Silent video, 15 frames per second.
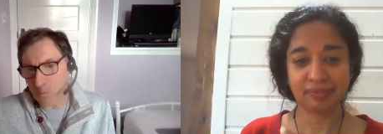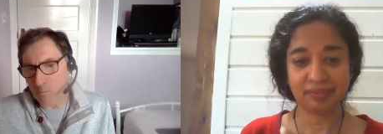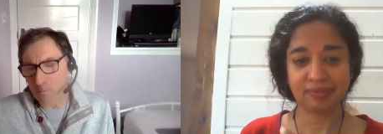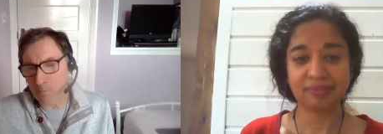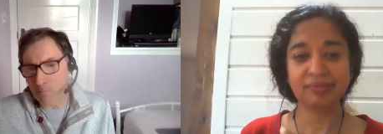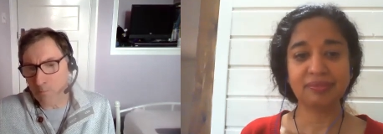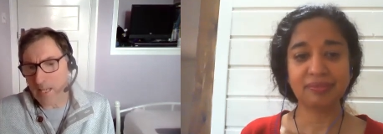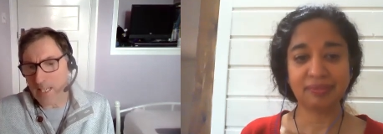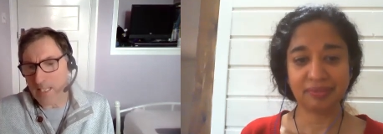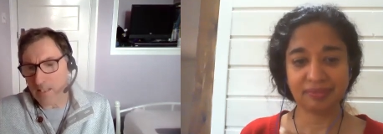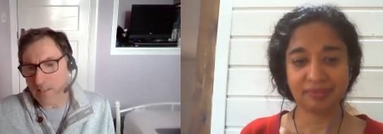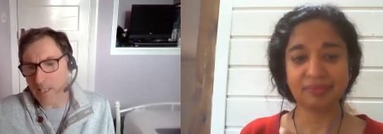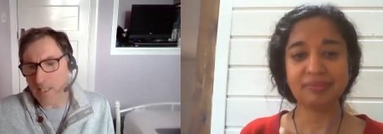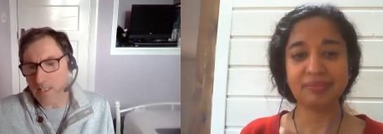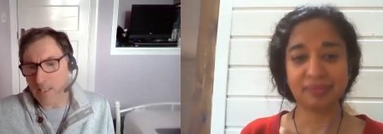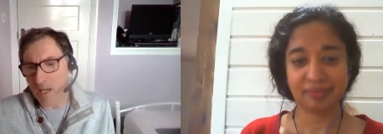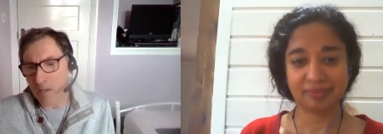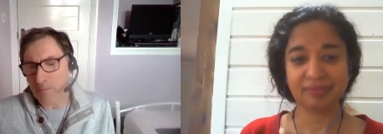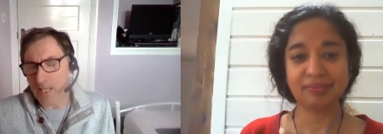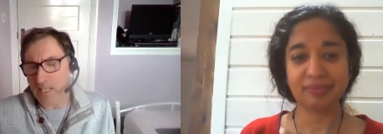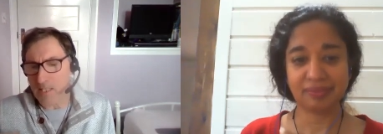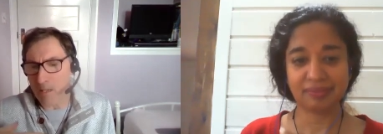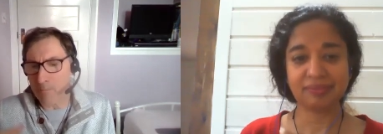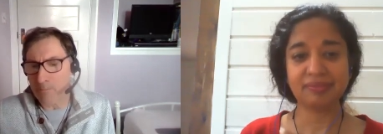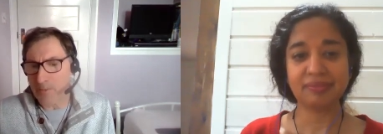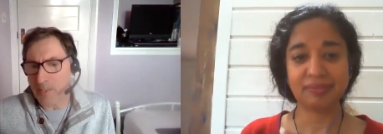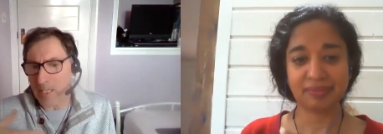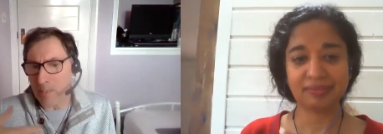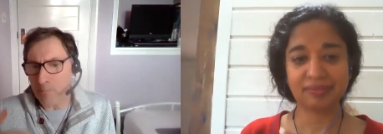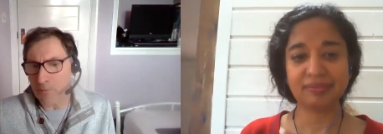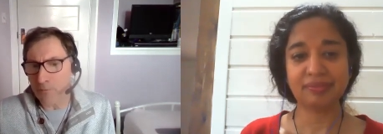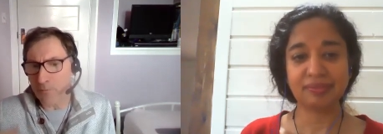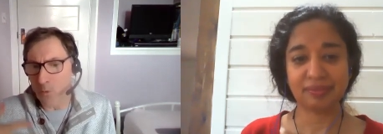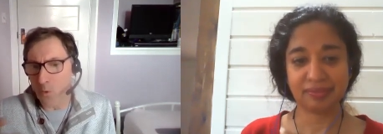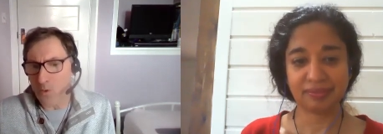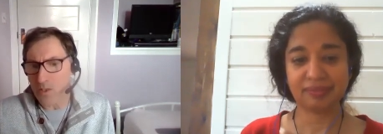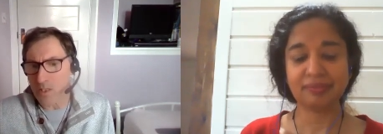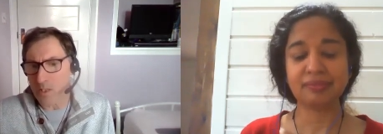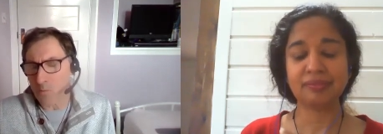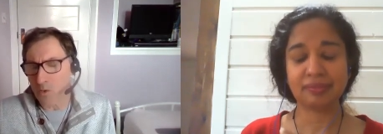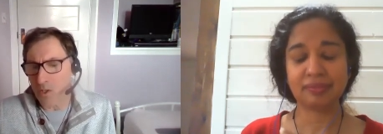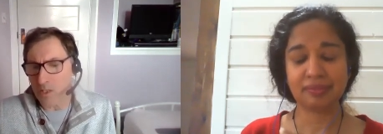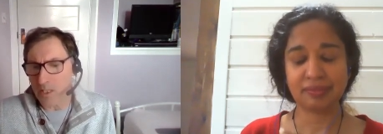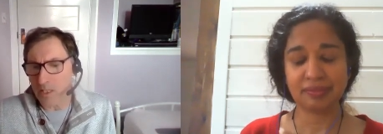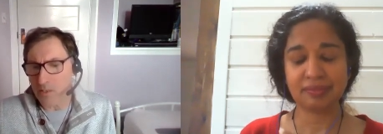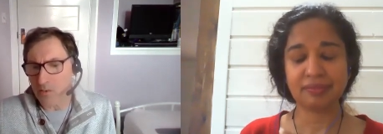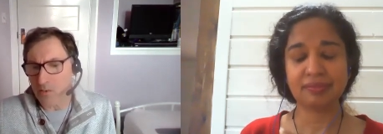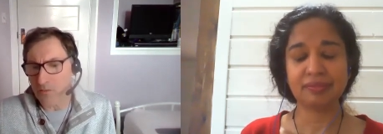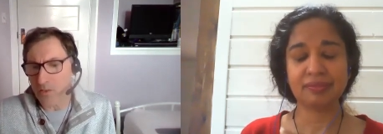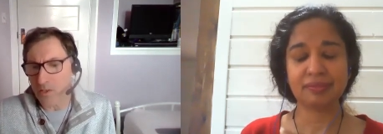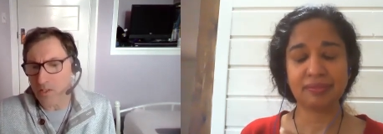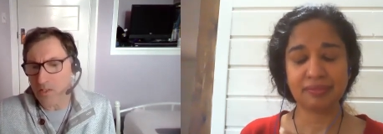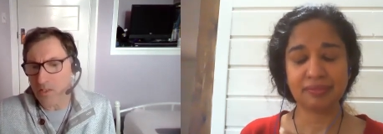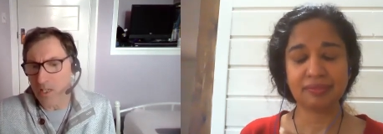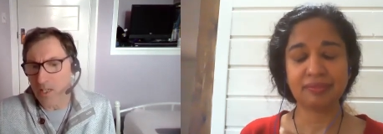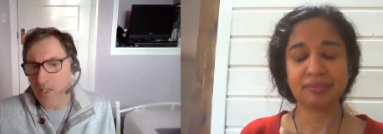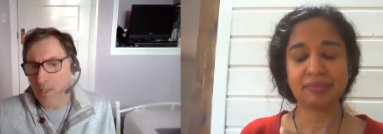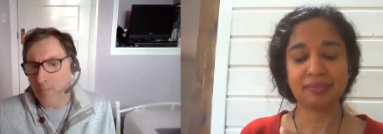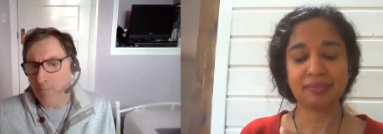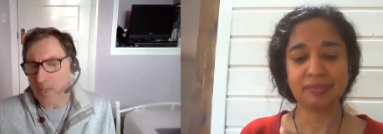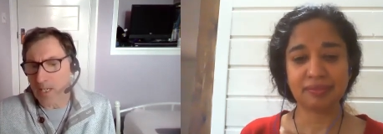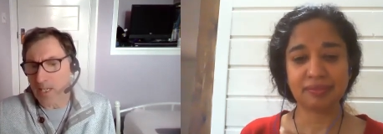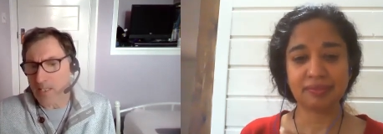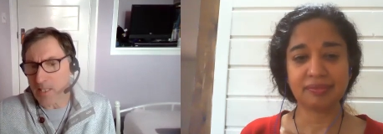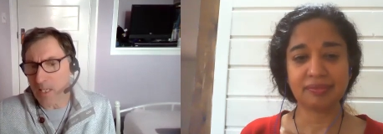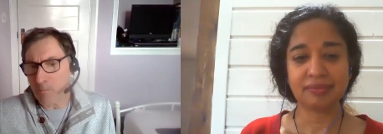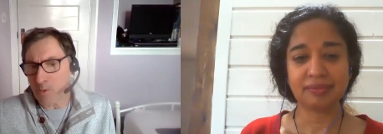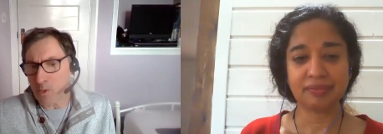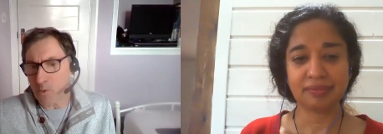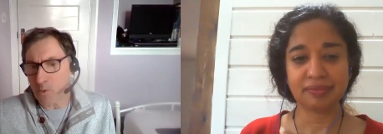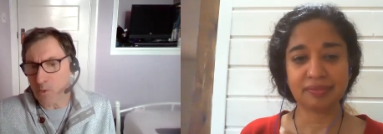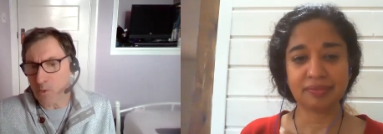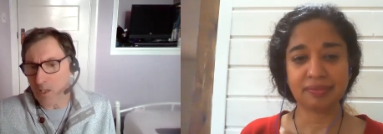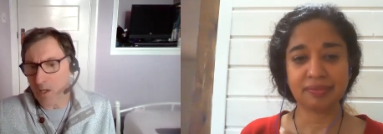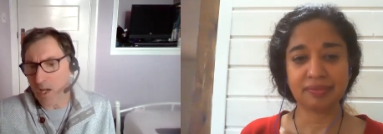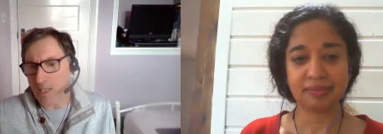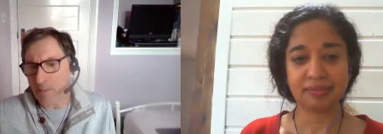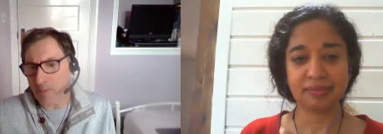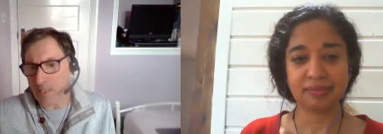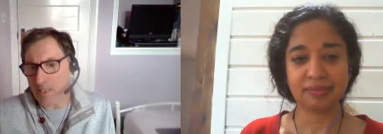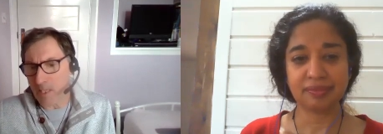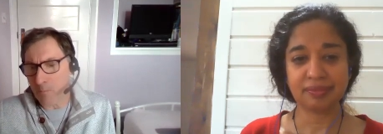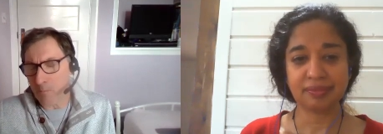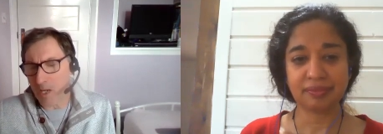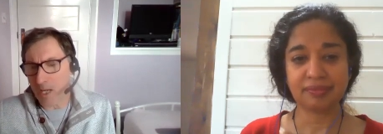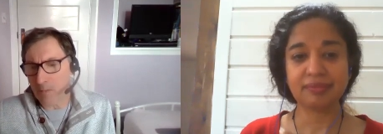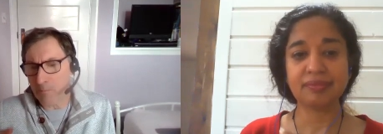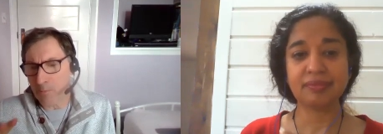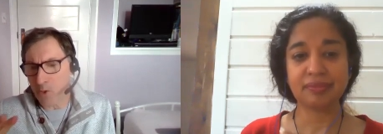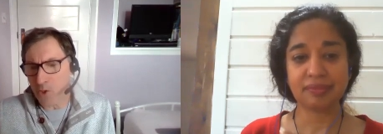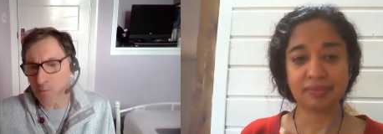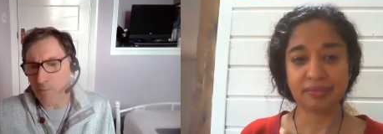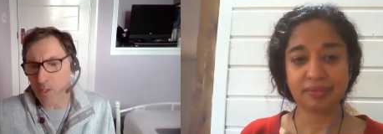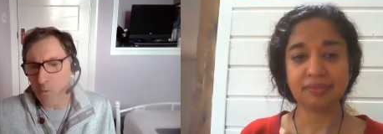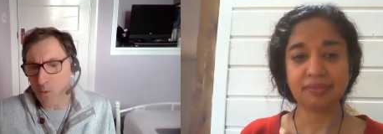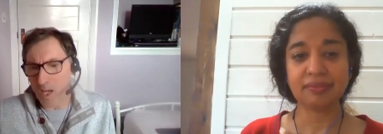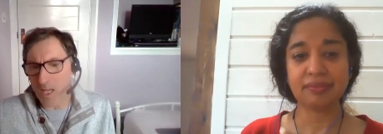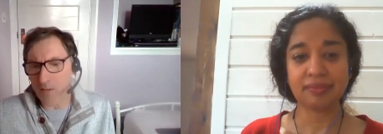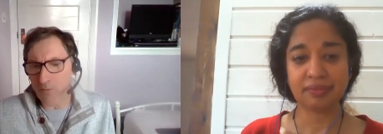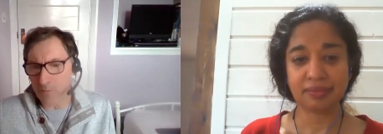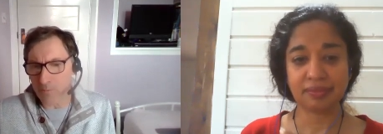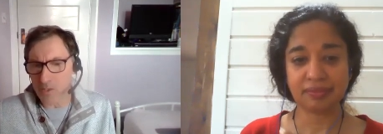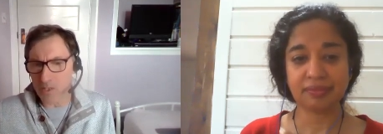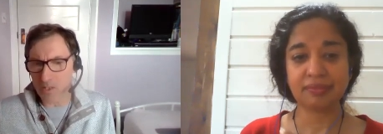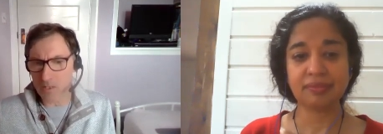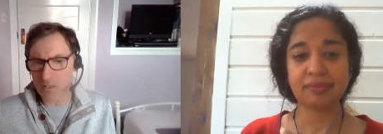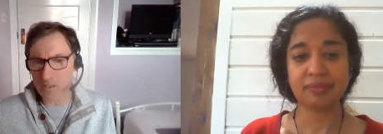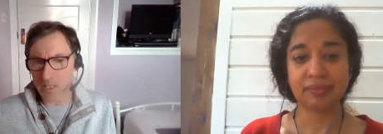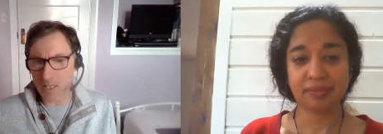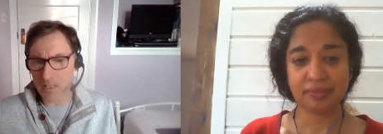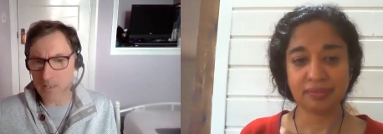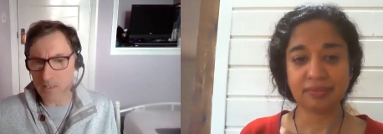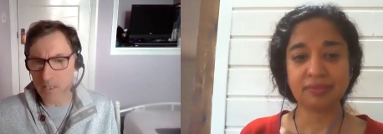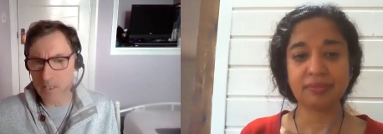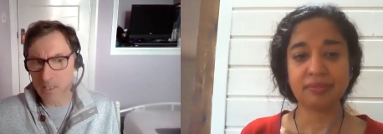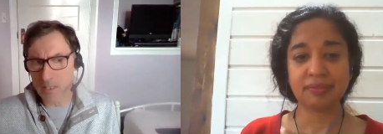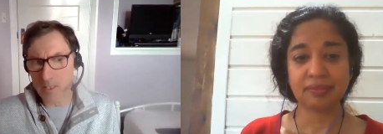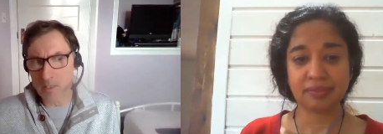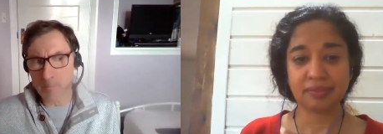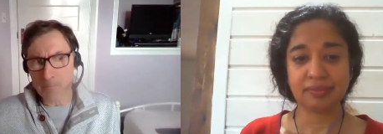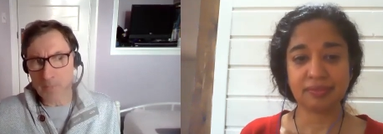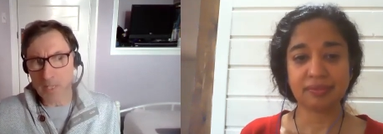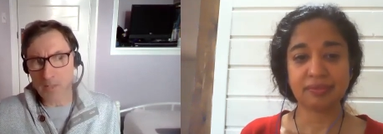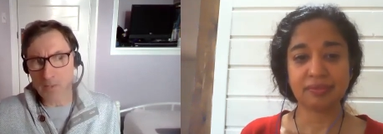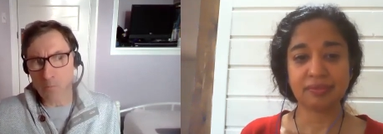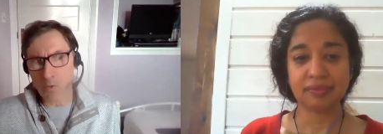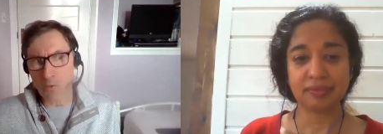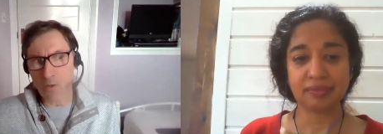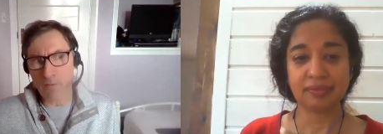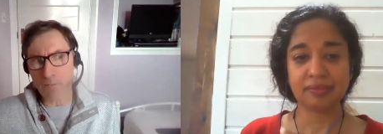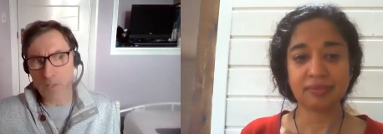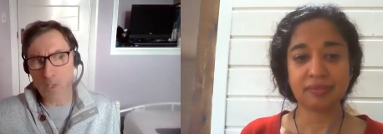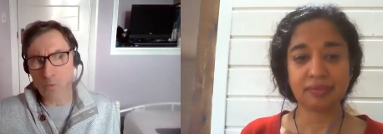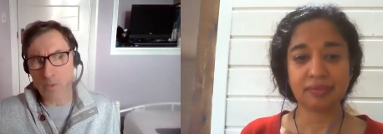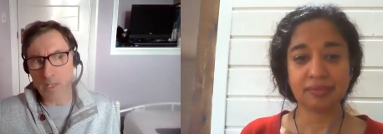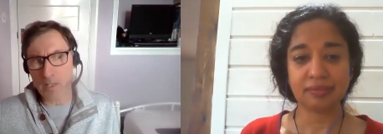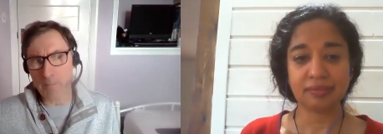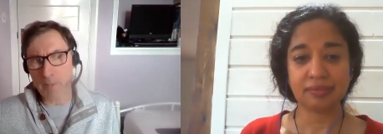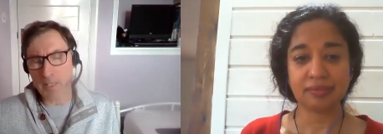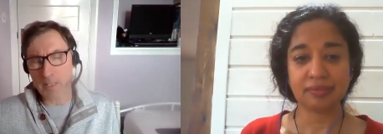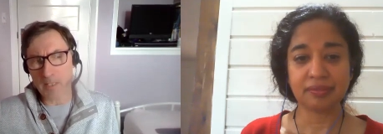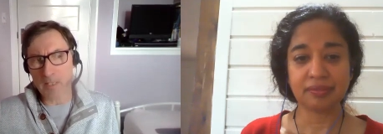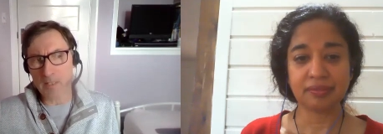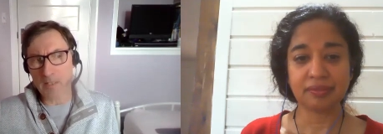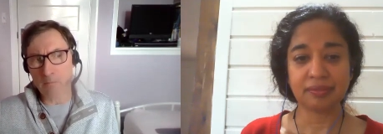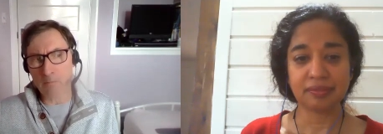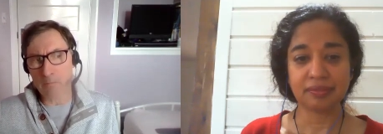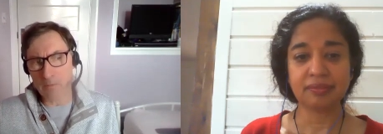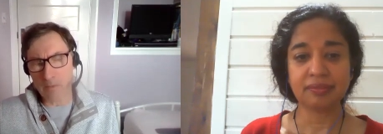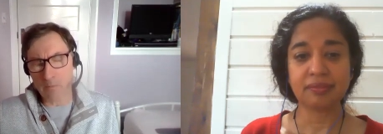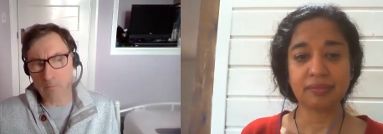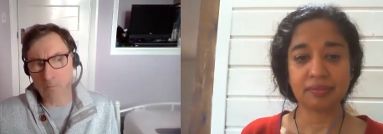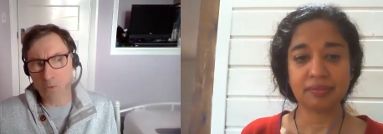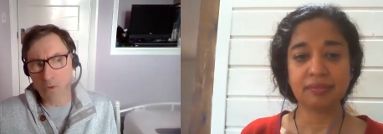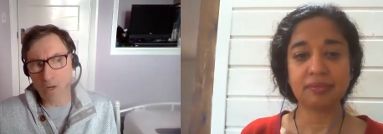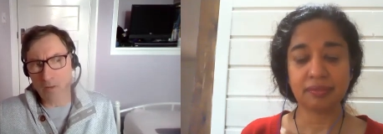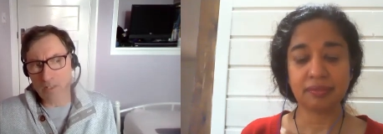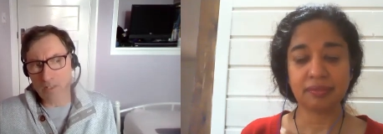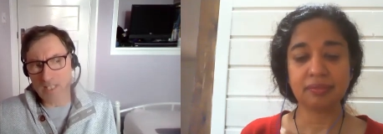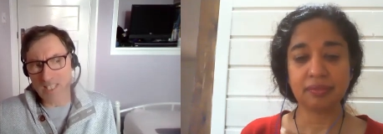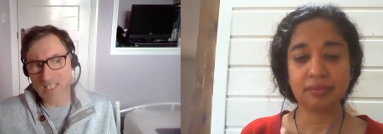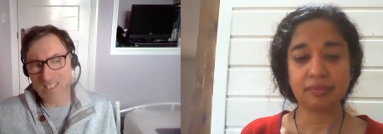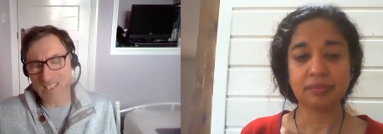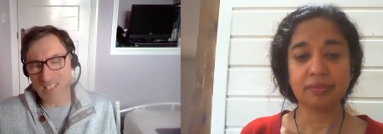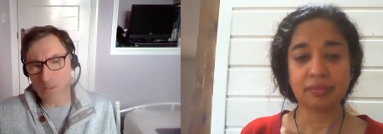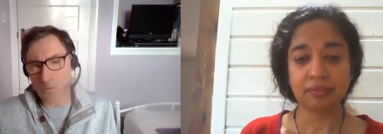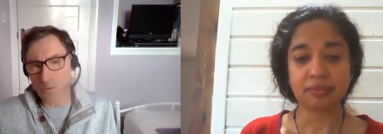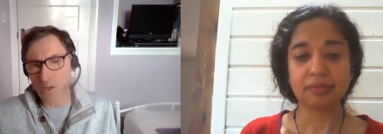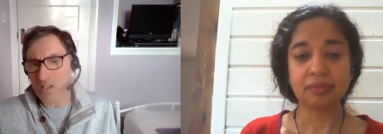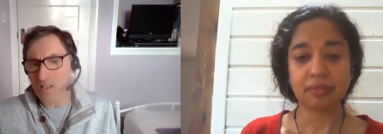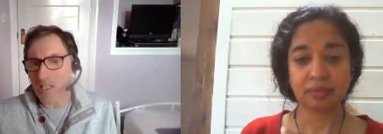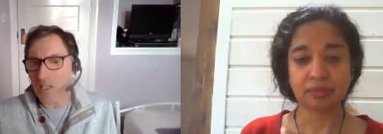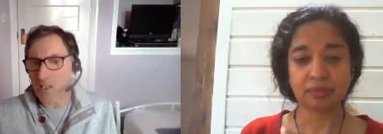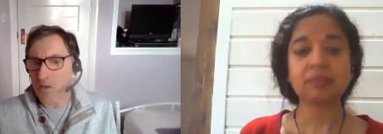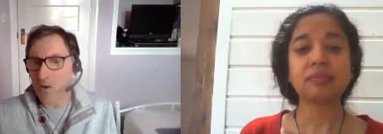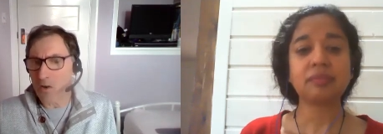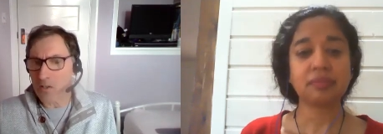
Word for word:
Speaker 1: making things up. There's some deeper force at work in the universe, and it seems to want to guide me somewhere and push me away from certain things. And the more I flow with it, the better. And the, the more I resist it, the worse it got.